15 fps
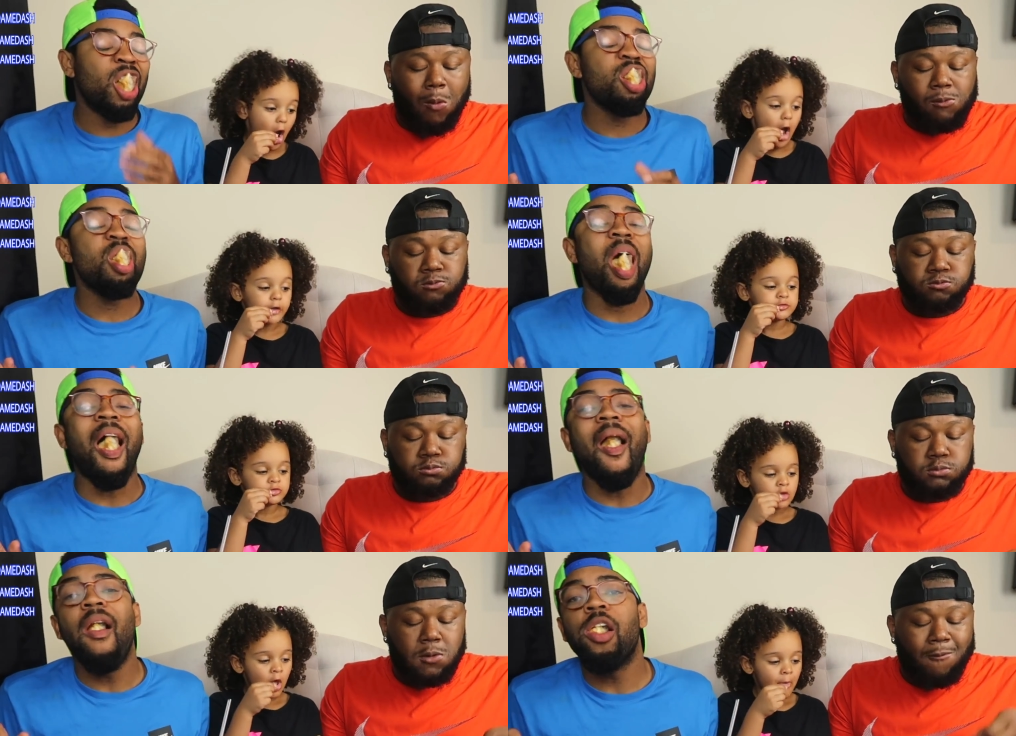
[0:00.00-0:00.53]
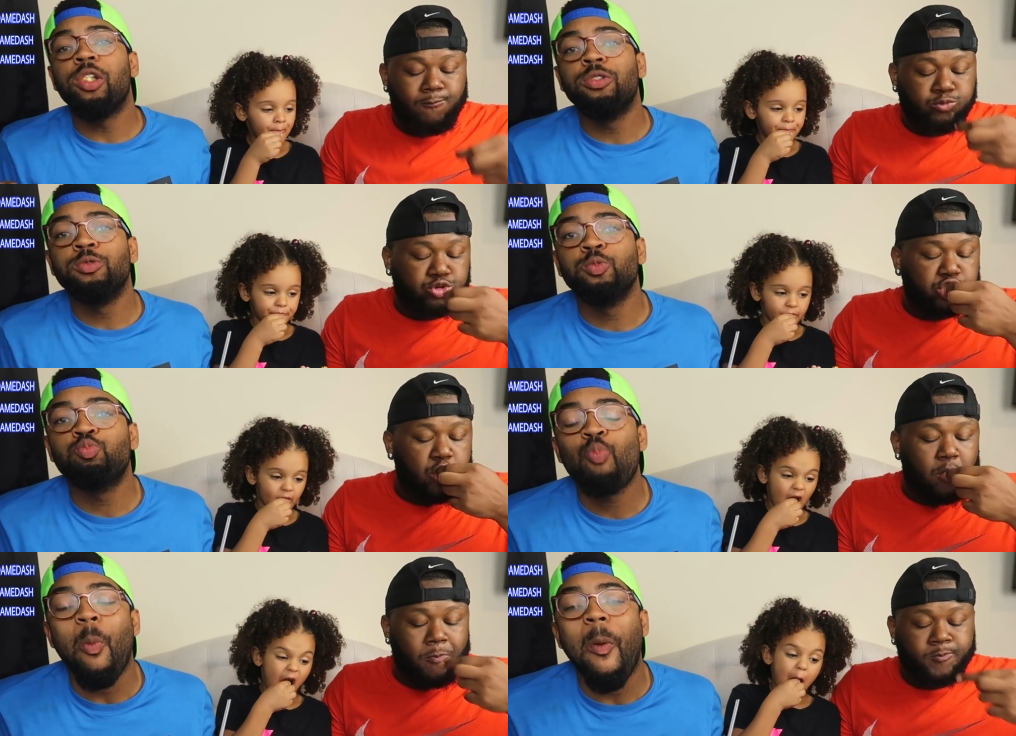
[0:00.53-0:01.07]
Speaker 1: mm,
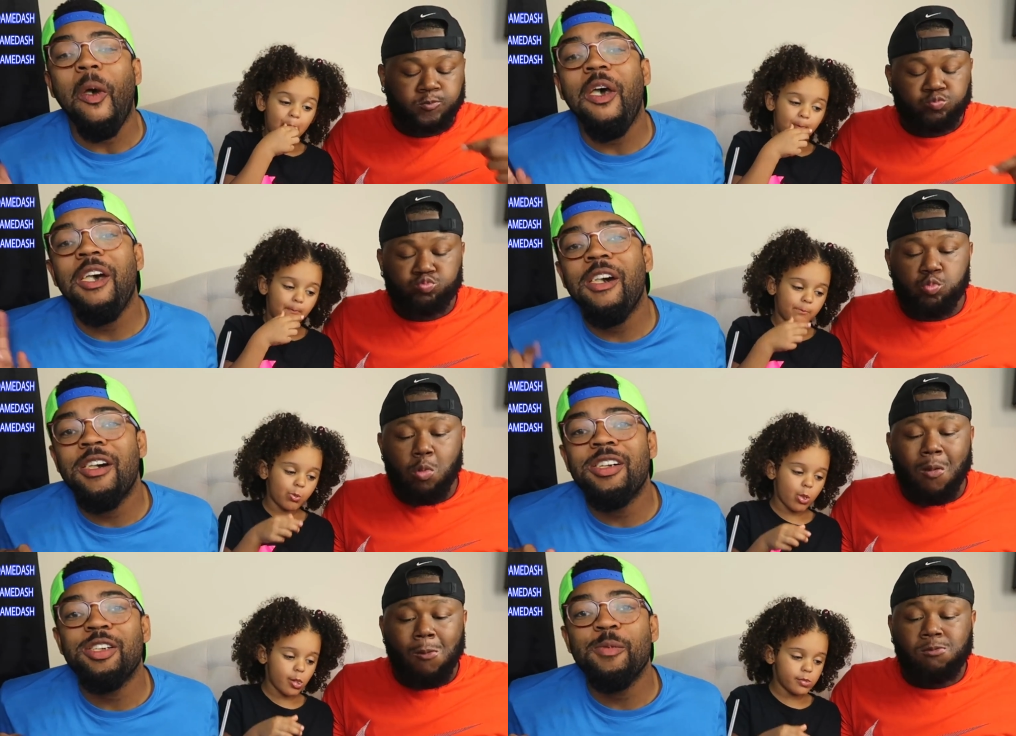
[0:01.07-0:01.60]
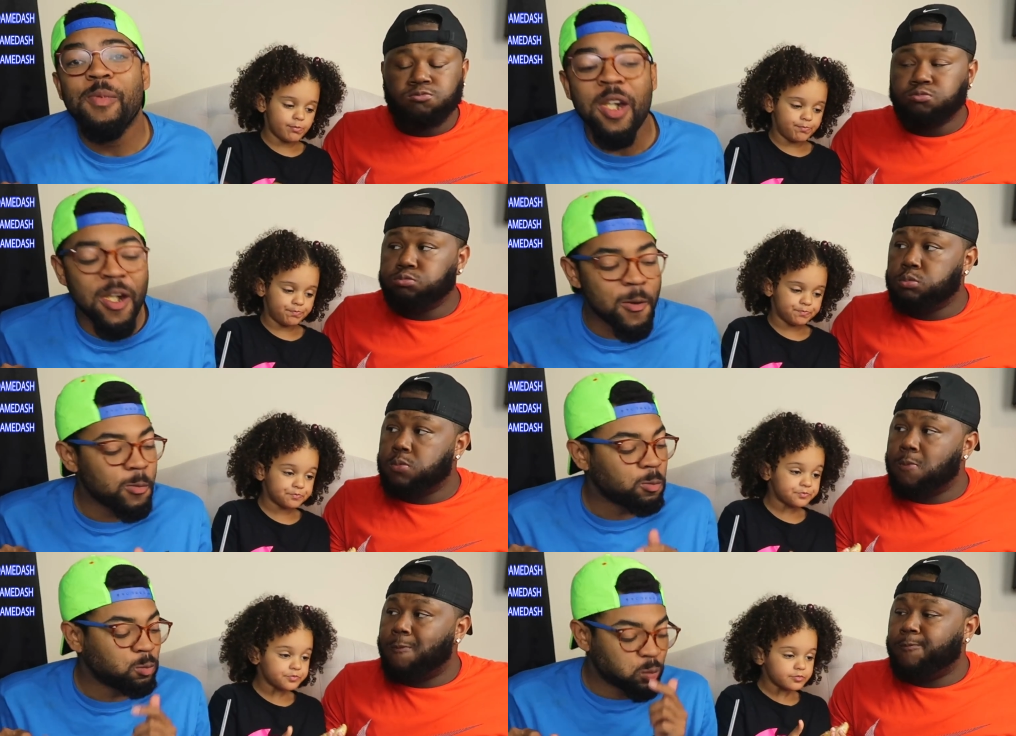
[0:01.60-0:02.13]
I have to
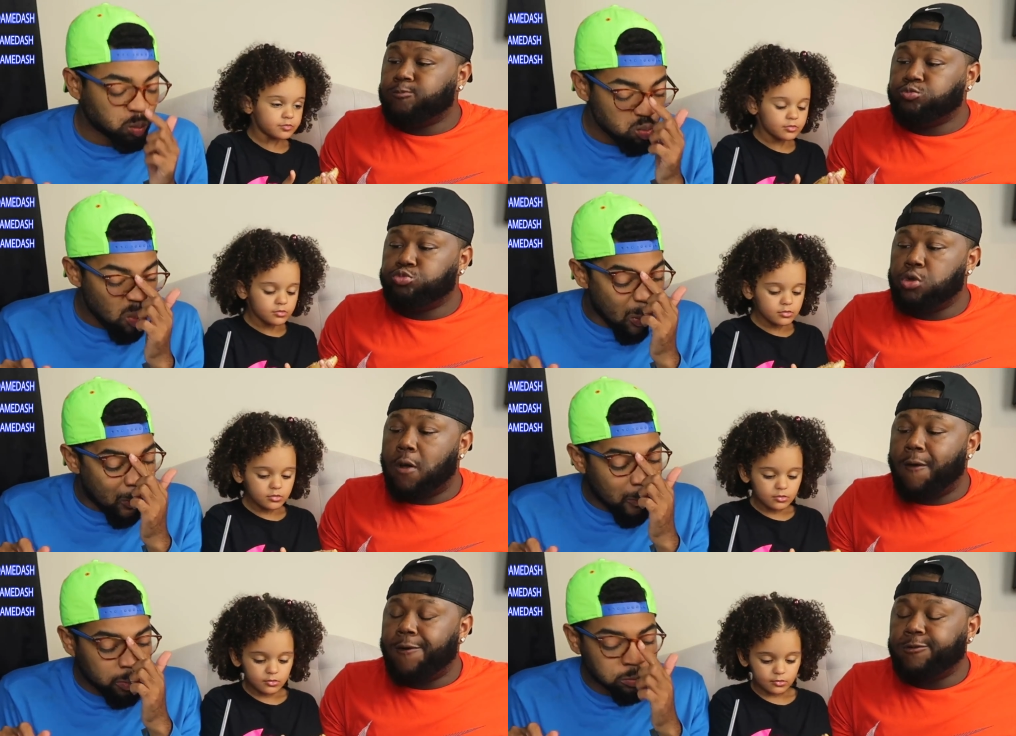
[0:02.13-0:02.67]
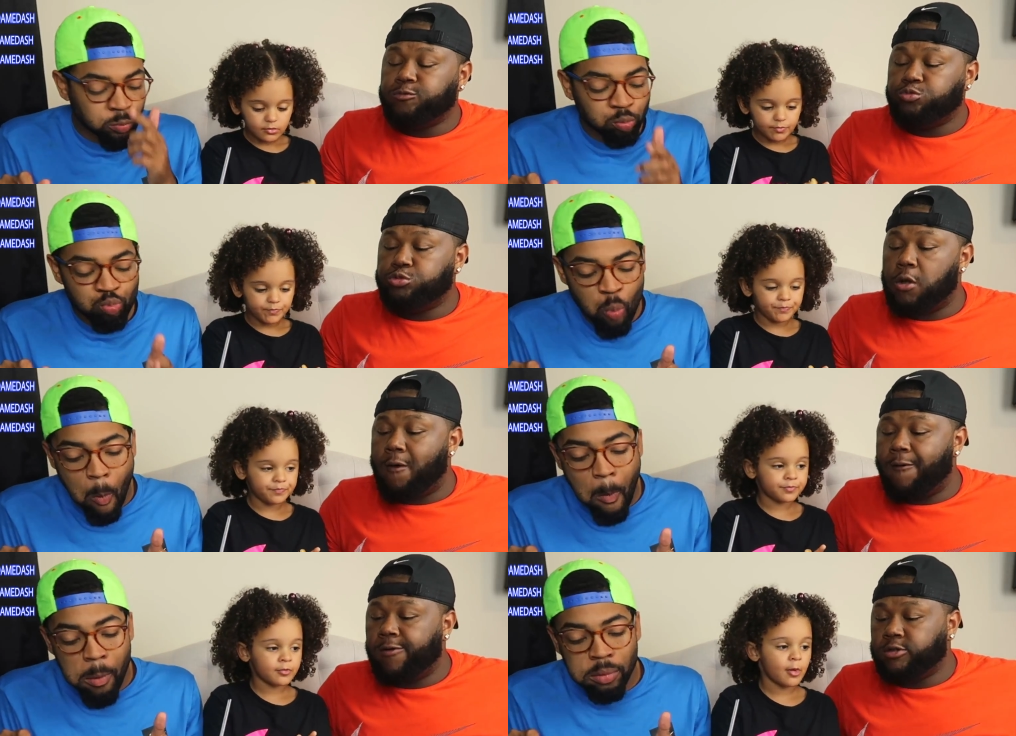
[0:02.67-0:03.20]
pay.
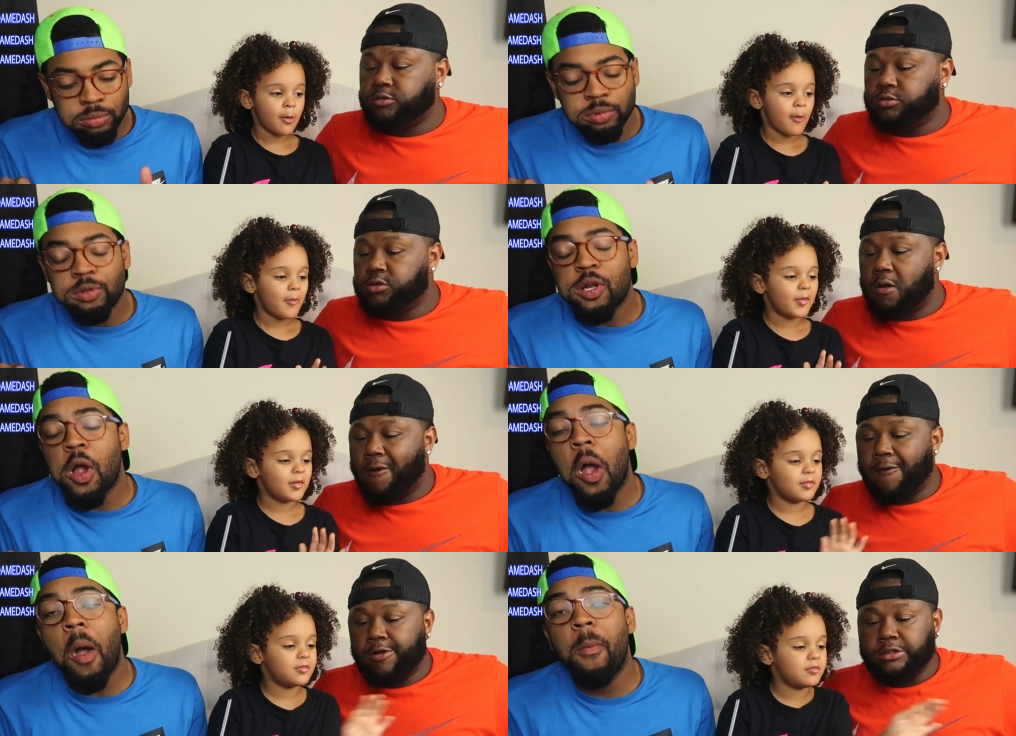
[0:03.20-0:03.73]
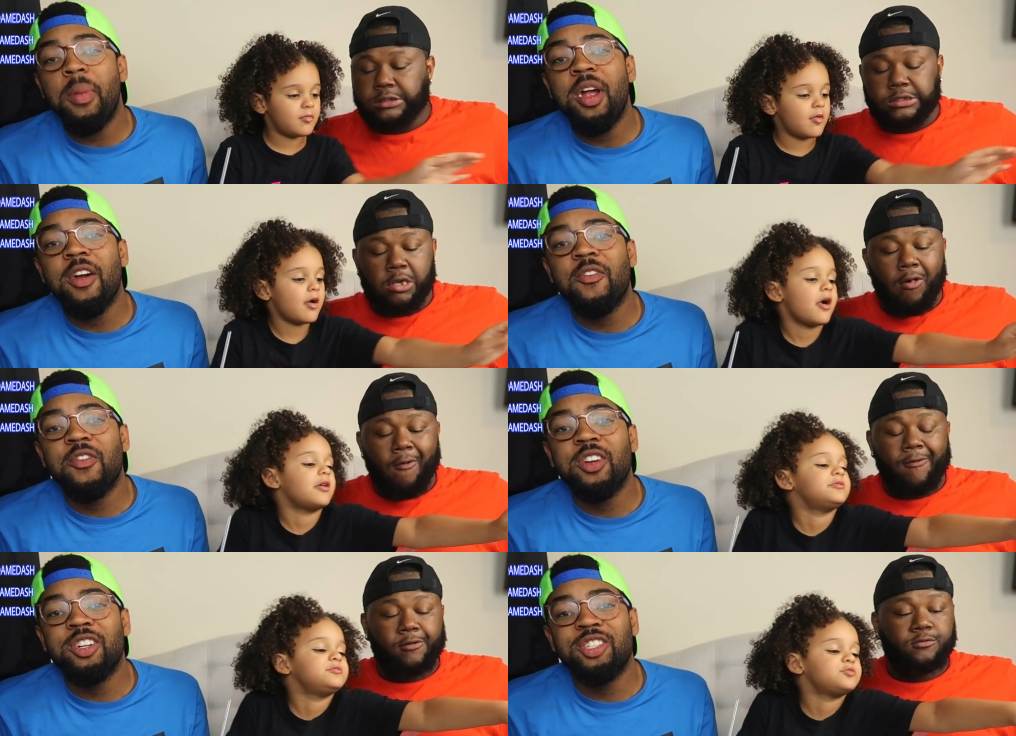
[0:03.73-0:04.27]
So I
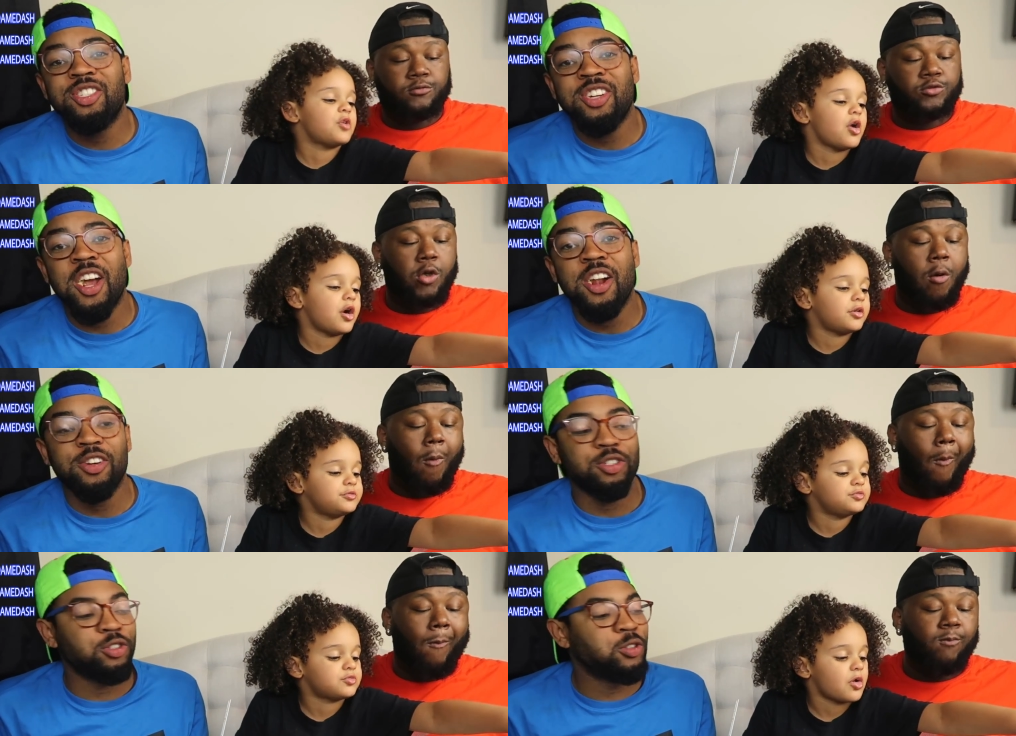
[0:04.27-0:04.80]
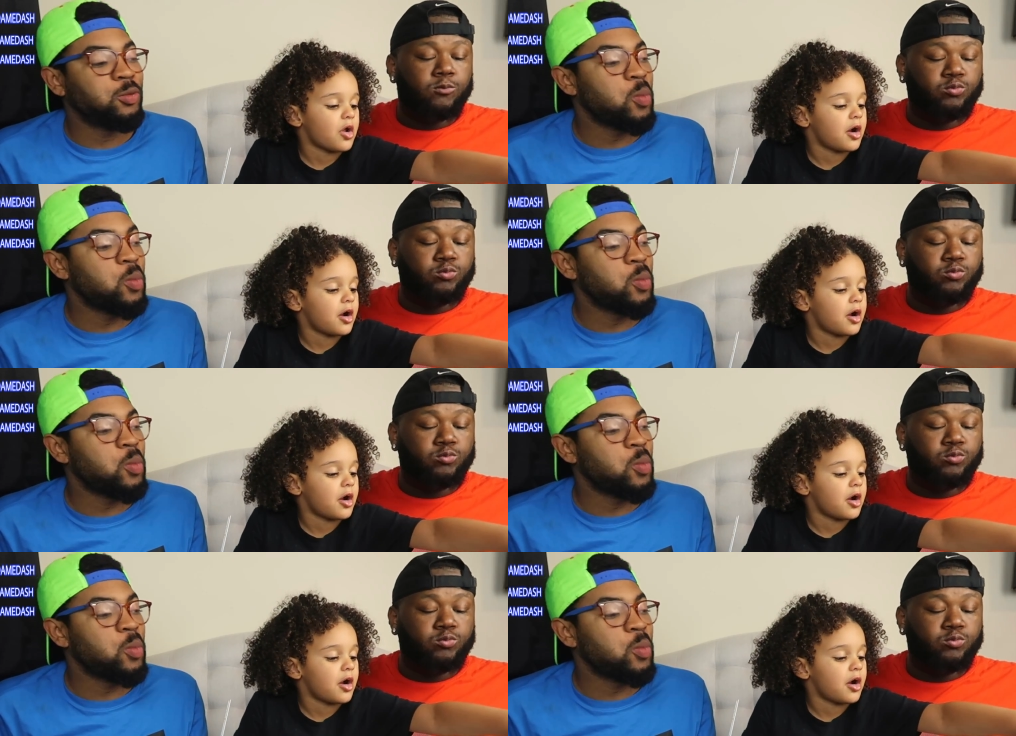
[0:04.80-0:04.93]
beg for this challenge.